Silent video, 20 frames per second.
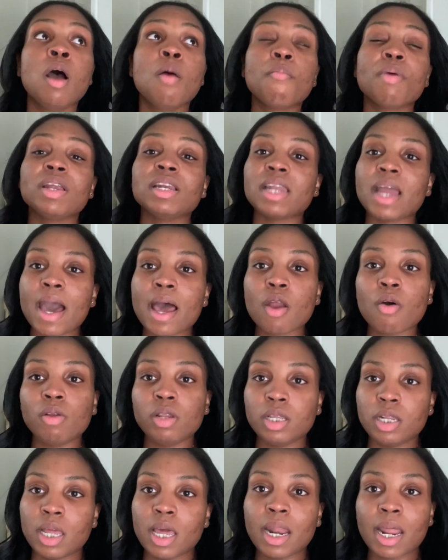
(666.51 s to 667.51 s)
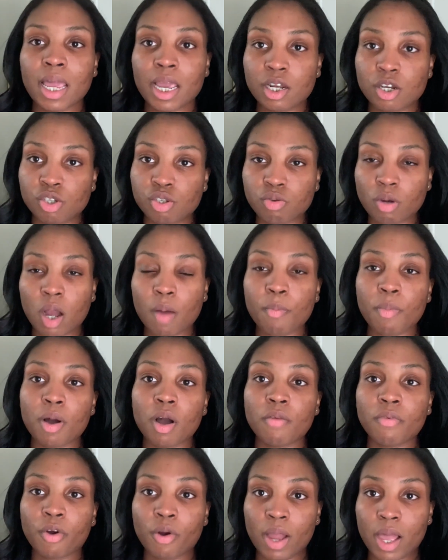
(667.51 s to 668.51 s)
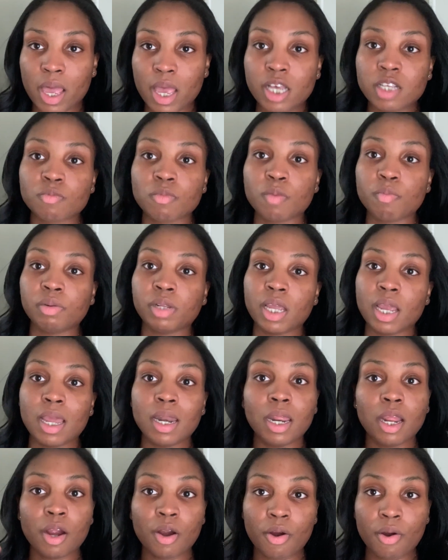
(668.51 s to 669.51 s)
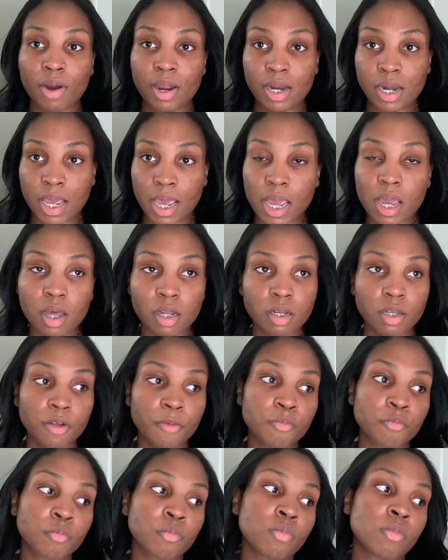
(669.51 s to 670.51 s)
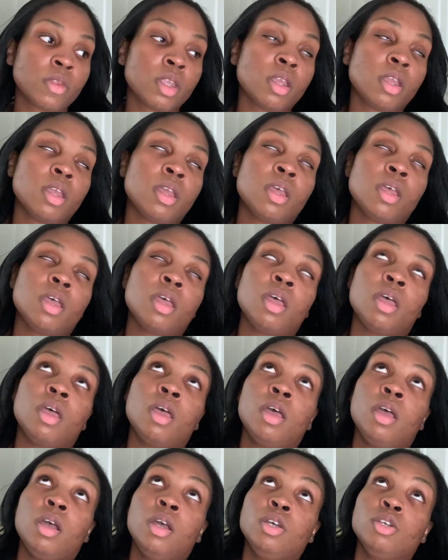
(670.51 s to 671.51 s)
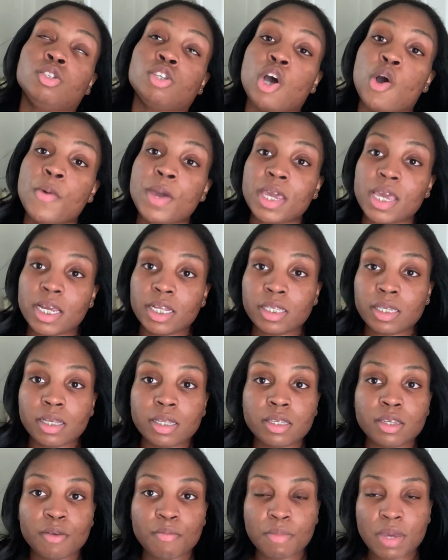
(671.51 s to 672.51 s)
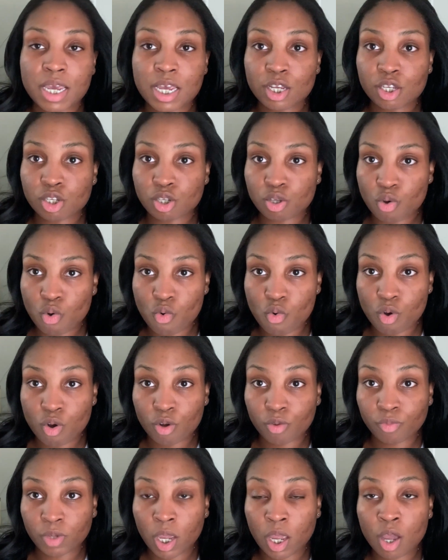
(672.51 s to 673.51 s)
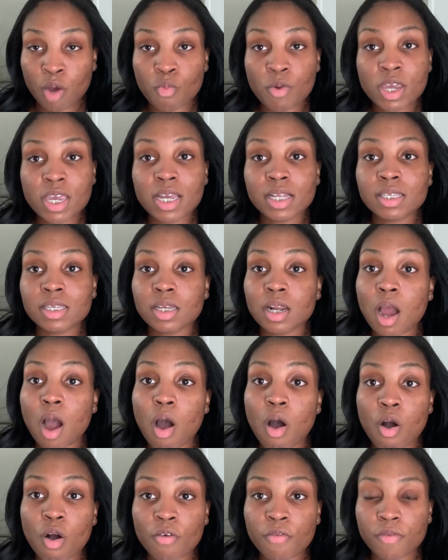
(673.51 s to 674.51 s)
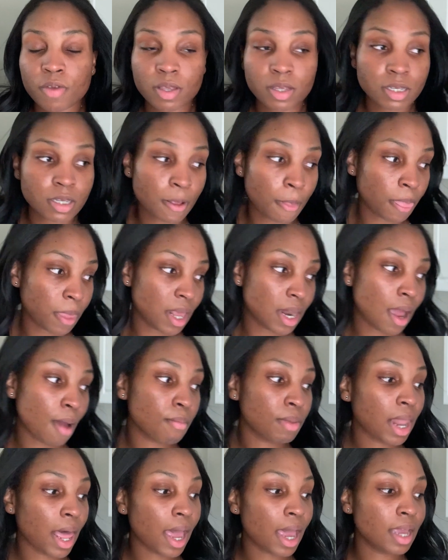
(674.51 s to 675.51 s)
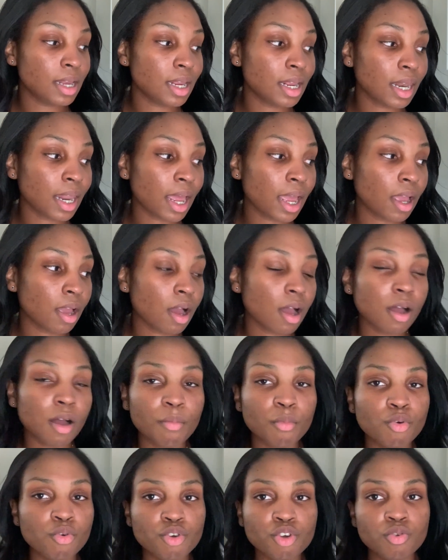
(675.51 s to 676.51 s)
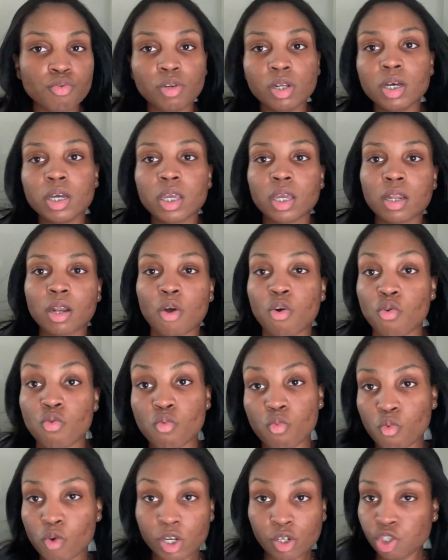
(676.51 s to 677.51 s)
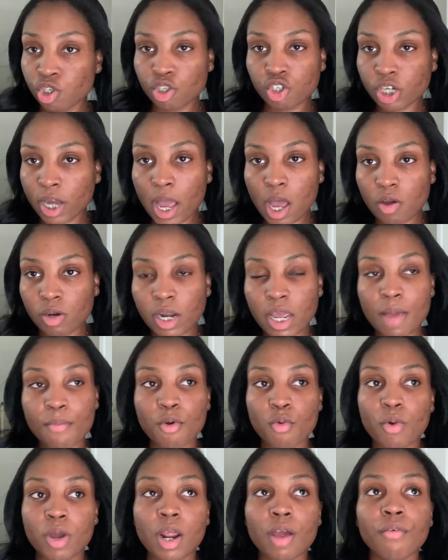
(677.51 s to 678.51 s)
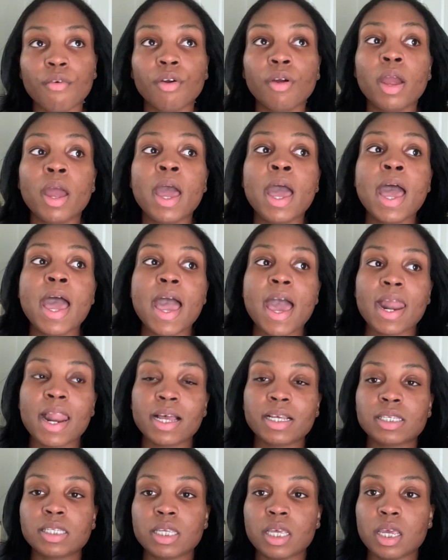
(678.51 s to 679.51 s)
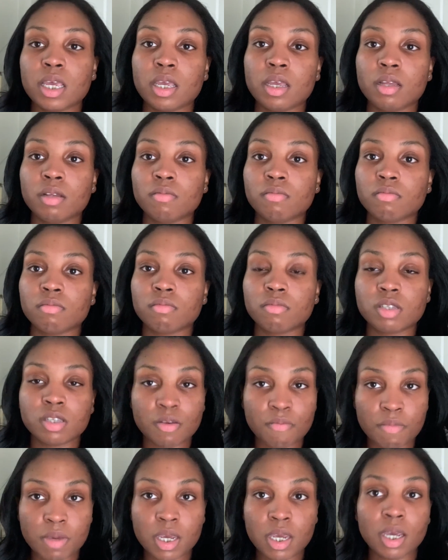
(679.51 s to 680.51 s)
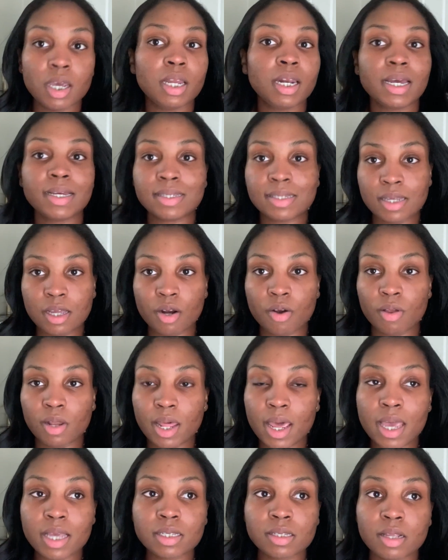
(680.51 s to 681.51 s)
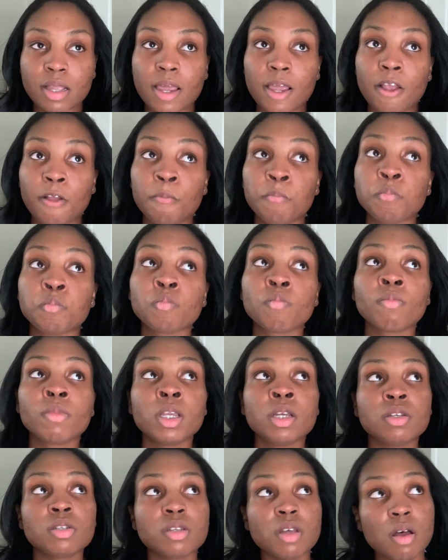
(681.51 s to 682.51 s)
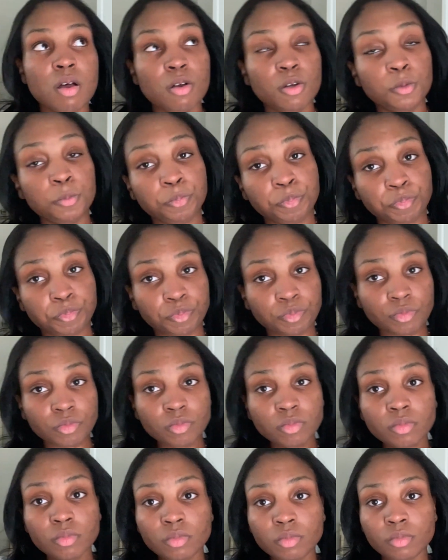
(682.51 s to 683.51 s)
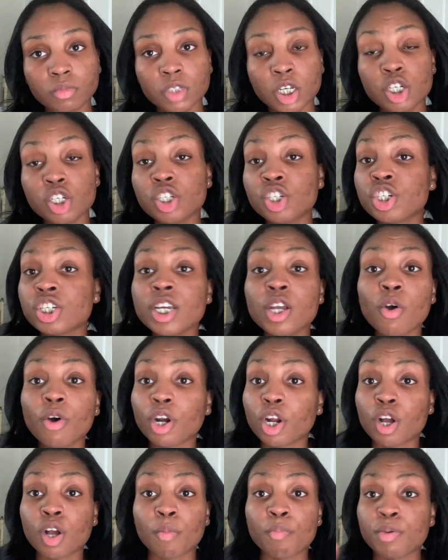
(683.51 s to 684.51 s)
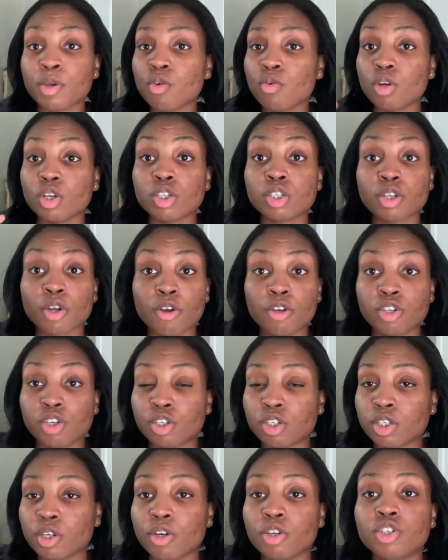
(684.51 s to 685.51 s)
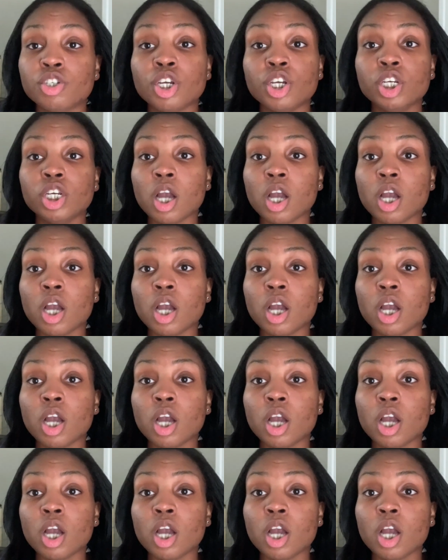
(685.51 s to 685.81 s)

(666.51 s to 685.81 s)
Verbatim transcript: But not only that, I had to drop off her asthma plan and her inhaler. So we get to Tamia's school, we get to the office, and I'm like, they're like, um, who you looking, who, what's your child name or whatever? And I said, Tamia, and I said her last name. So she on a computer searching, searching.